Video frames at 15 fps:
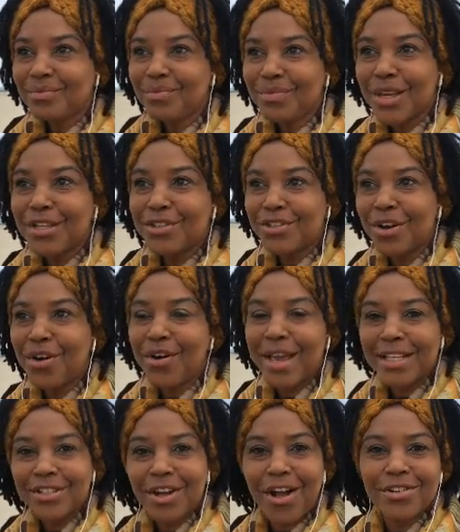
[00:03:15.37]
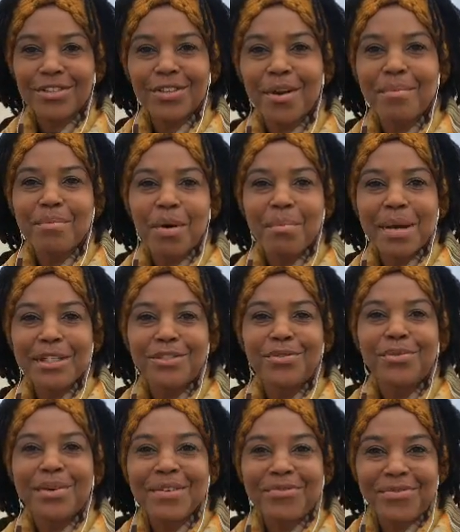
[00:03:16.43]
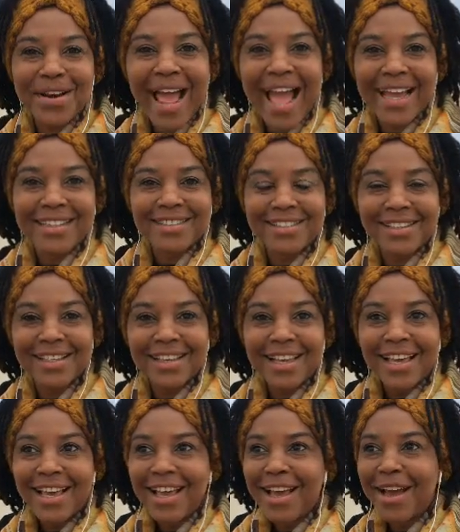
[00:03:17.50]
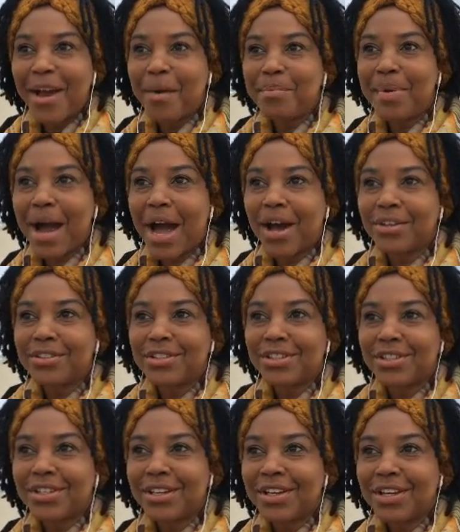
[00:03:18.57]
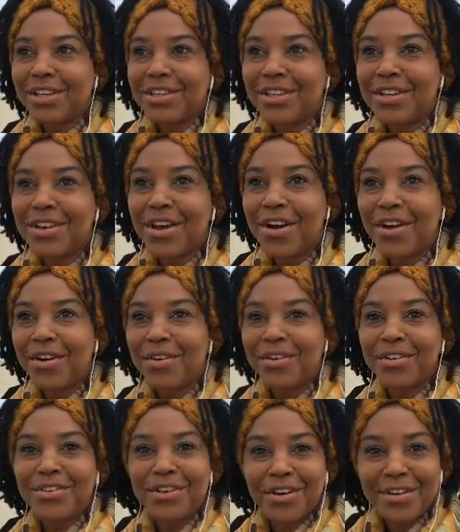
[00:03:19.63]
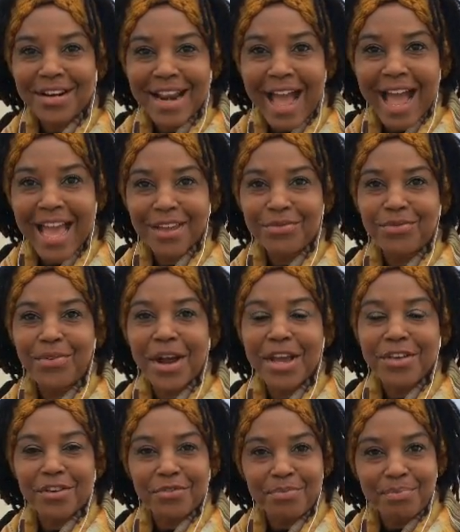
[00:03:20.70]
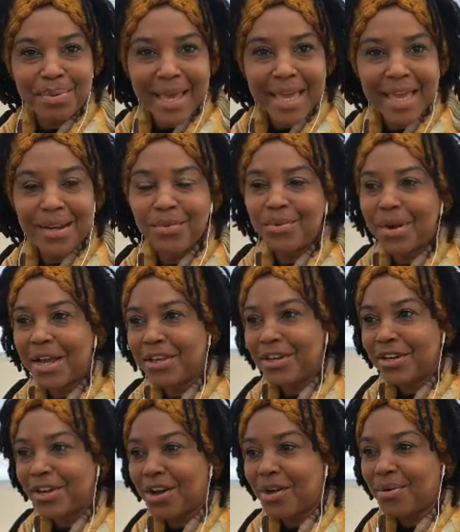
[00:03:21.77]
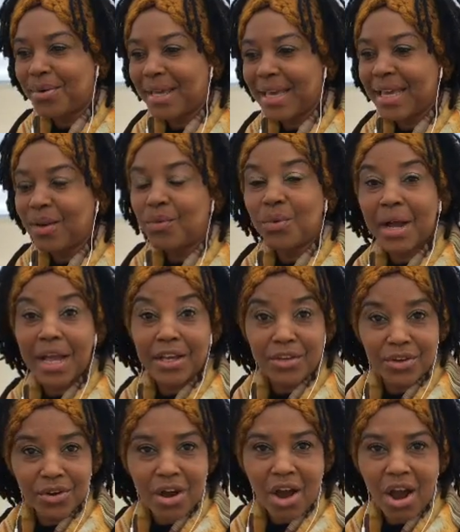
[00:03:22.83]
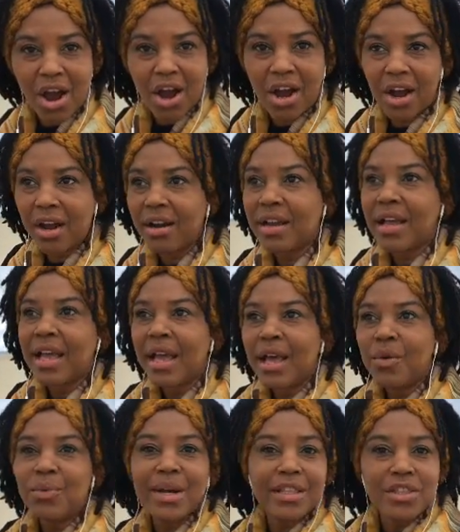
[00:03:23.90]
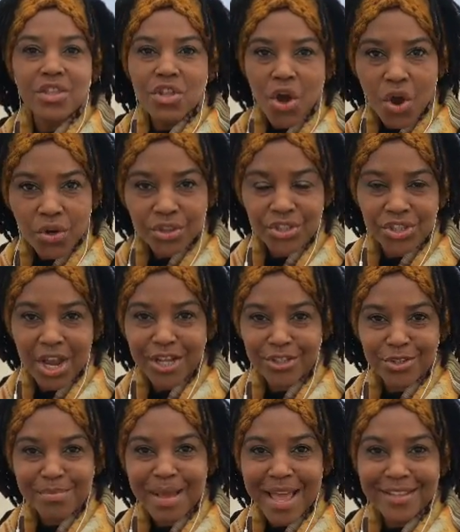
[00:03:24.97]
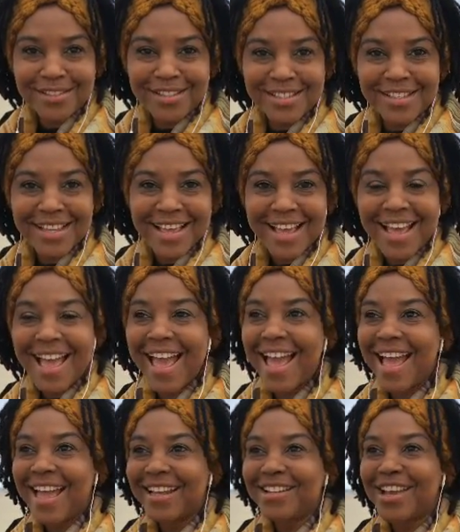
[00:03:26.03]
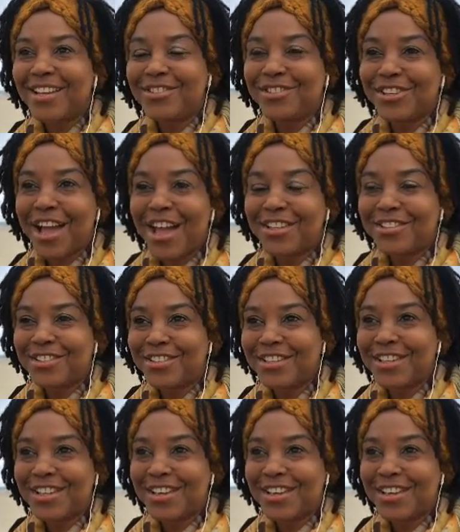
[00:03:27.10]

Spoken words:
So it's also a moment to reflect about, your life, where you've been, where you're going, where you are, with no judgments and just